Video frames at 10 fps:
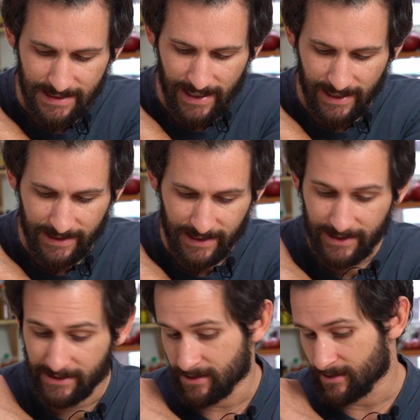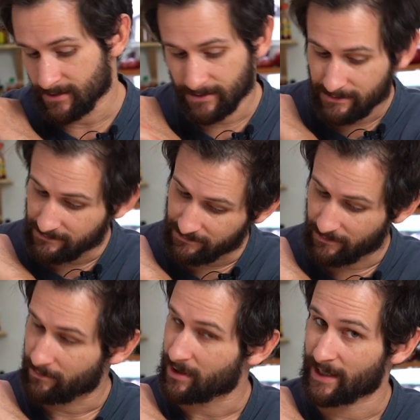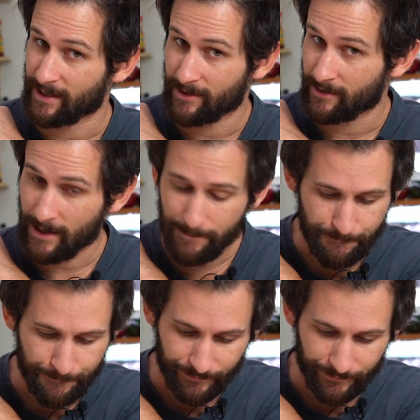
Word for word: And then plated it up